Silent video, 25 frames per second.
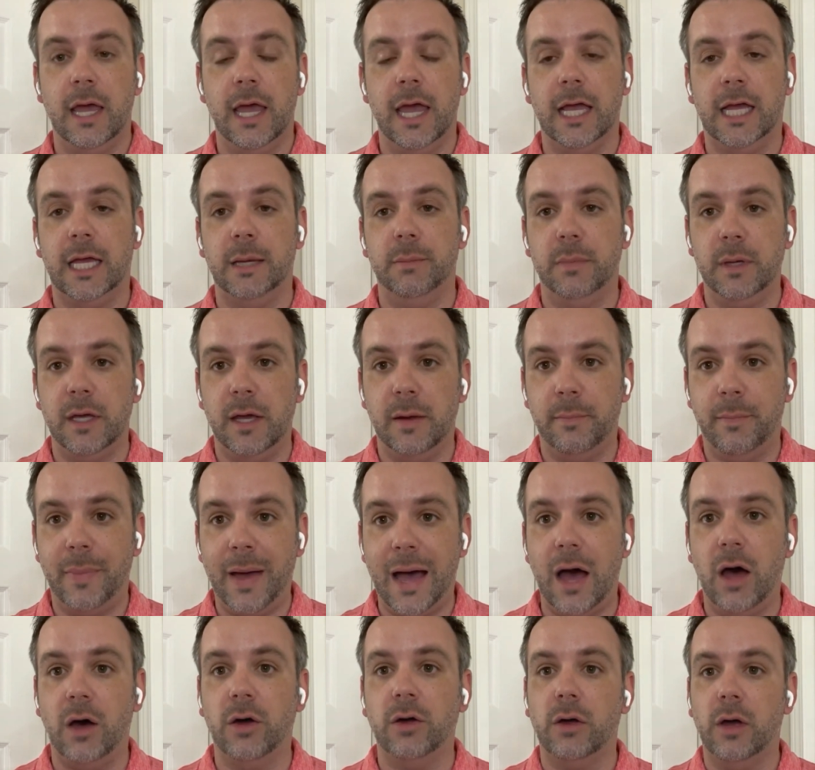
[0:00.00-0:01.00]
It can be
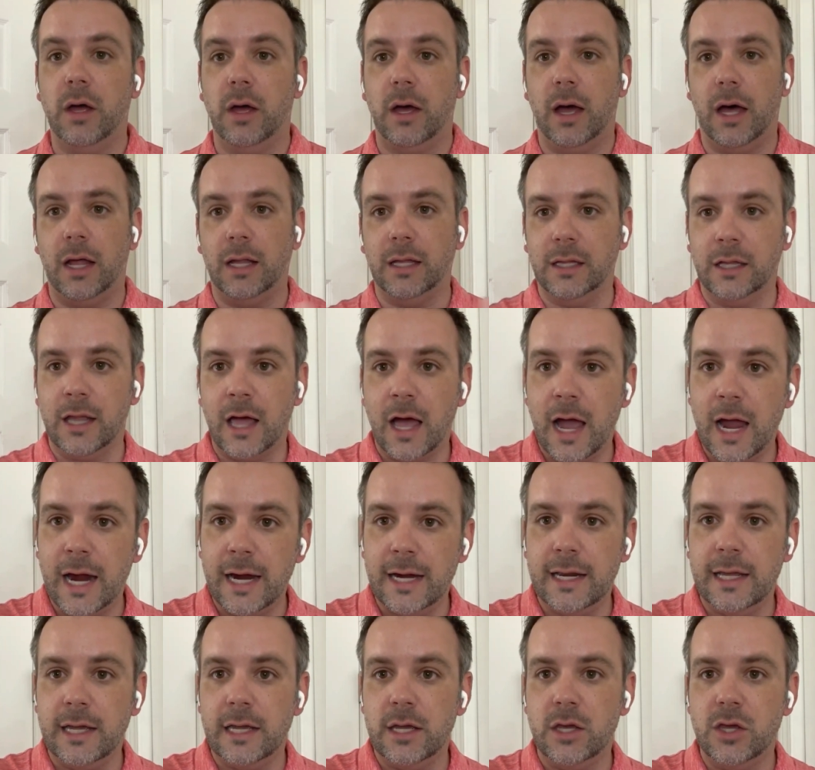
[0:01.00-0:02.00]
about
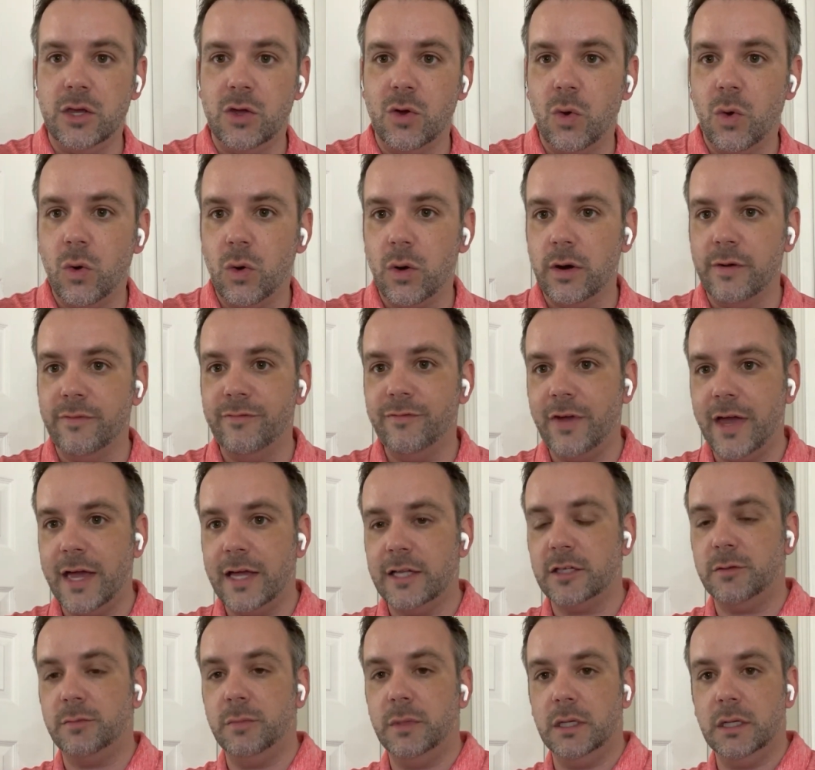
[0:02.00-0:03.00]
aligning your
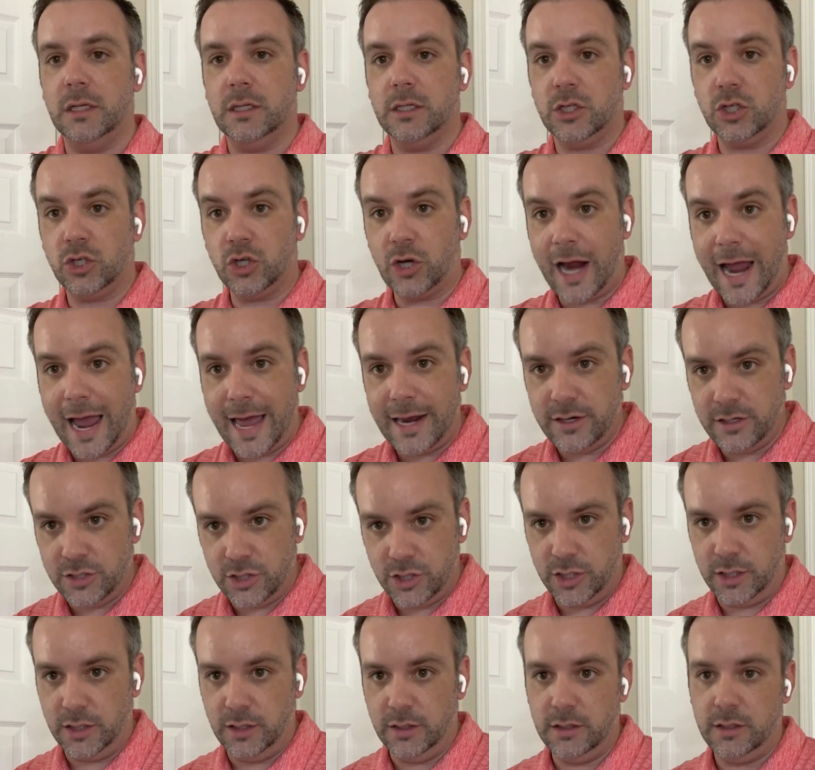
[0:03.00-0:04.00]
investment
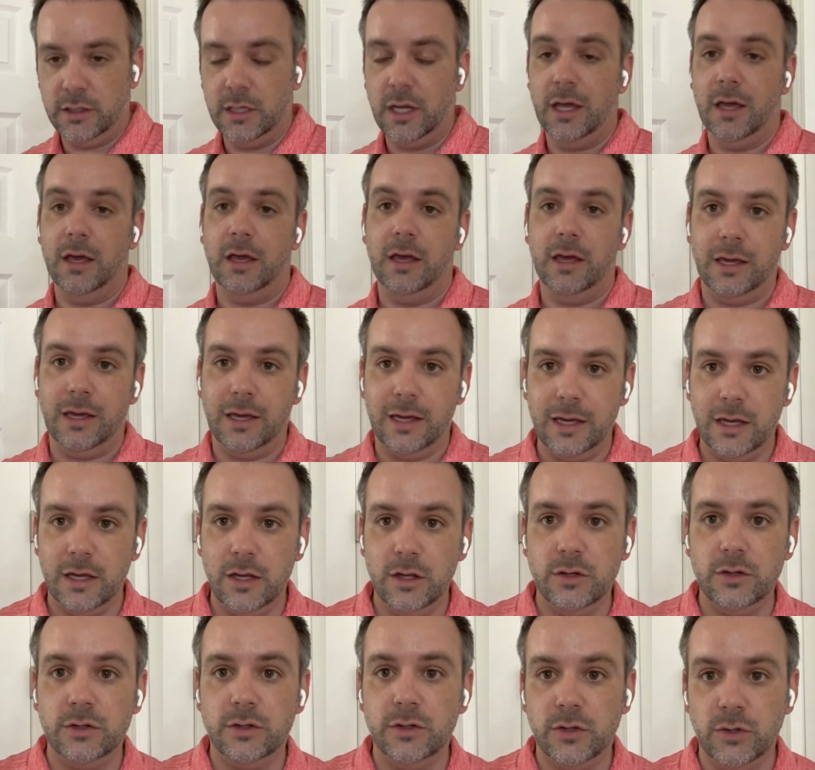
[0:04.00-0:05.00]
strategies
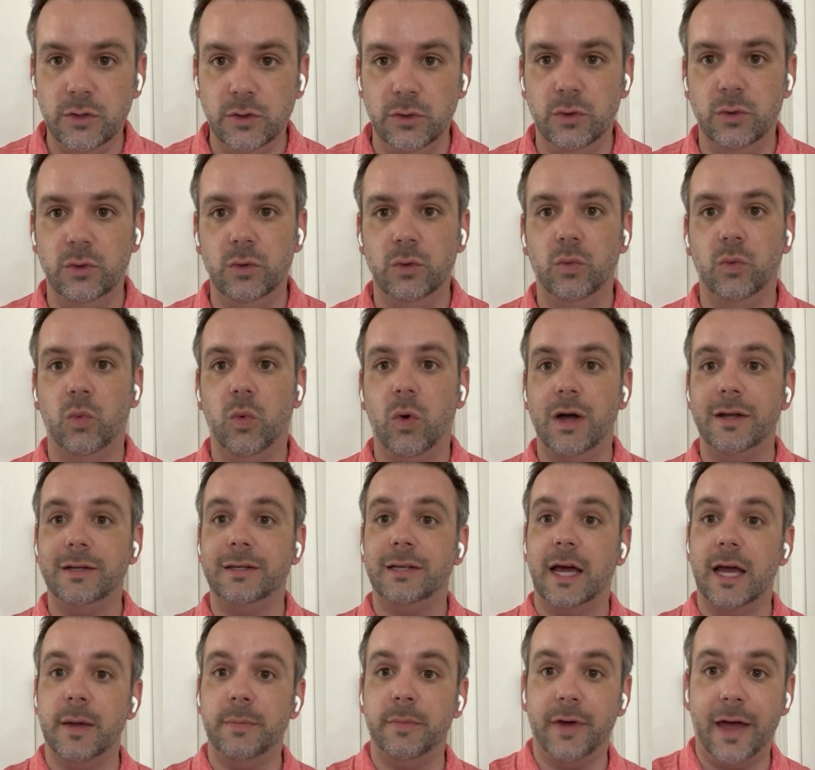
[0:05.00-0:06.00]
into what
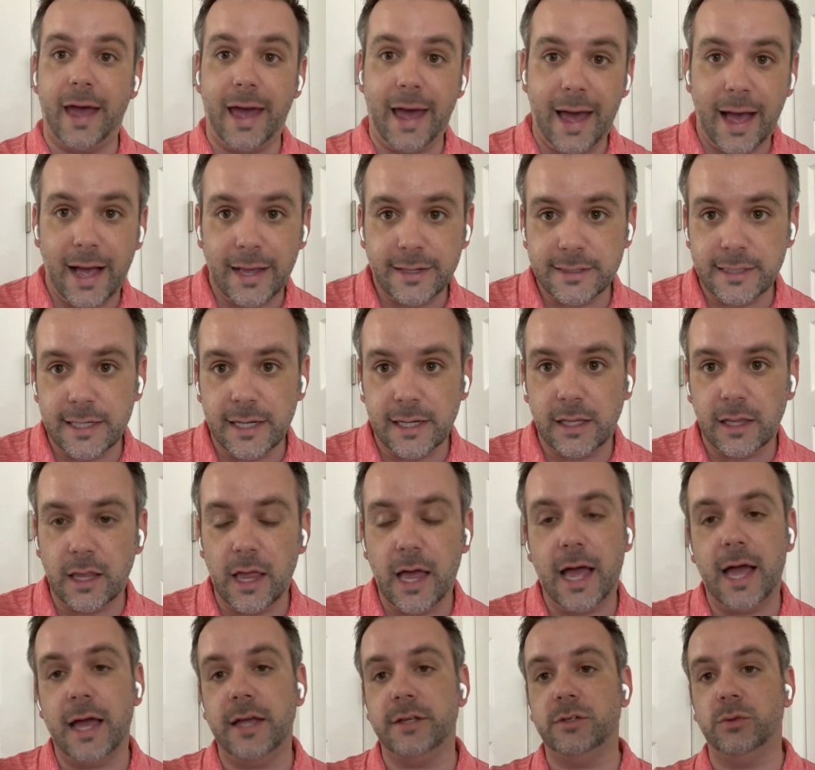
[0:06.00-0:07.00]
type of asset
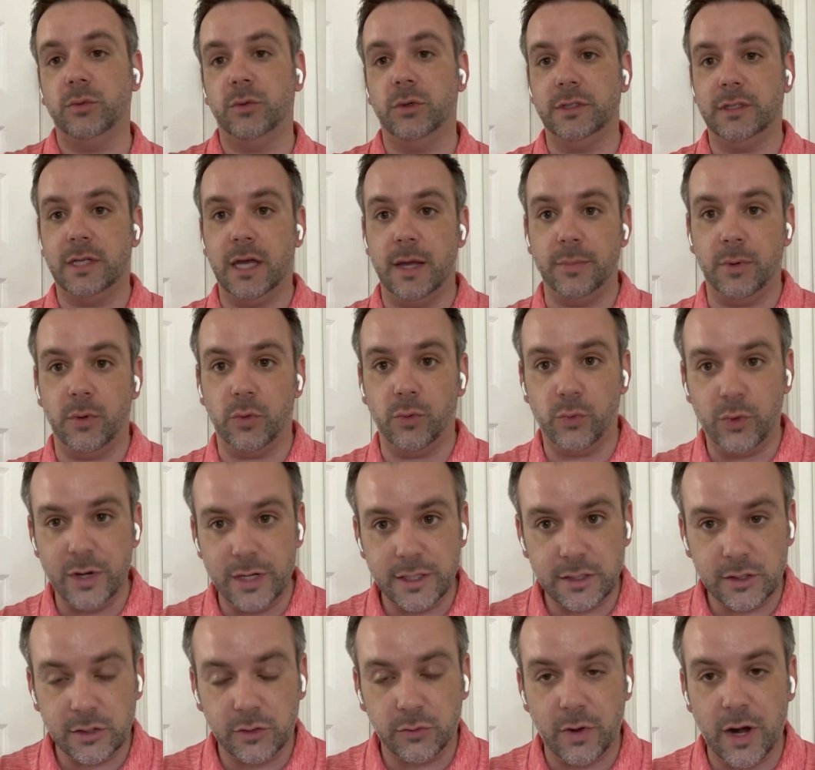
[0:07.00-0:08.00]
class, what type of
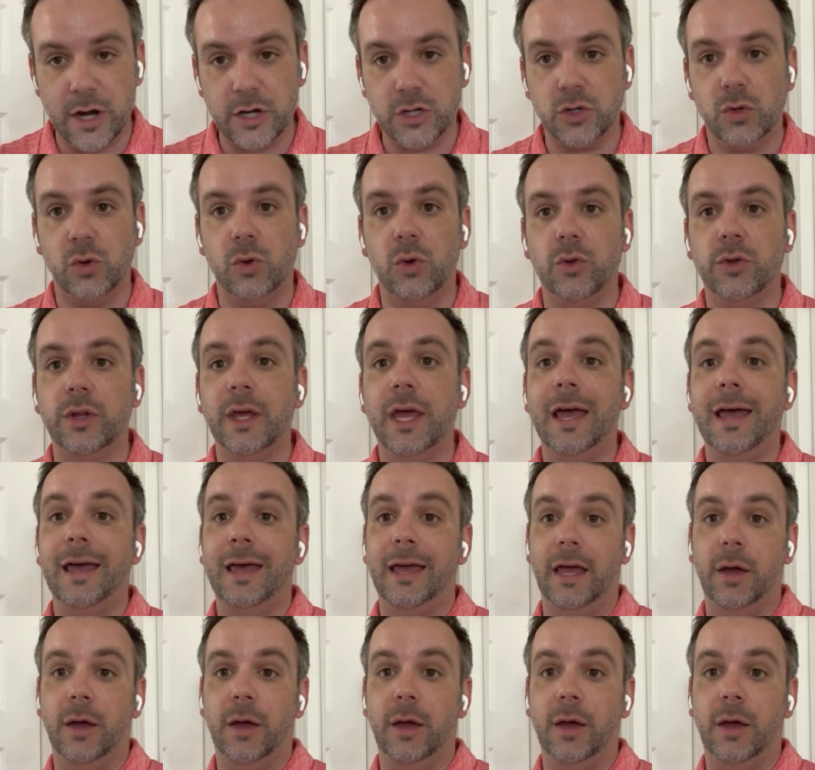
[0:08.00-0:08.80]
risk threshold,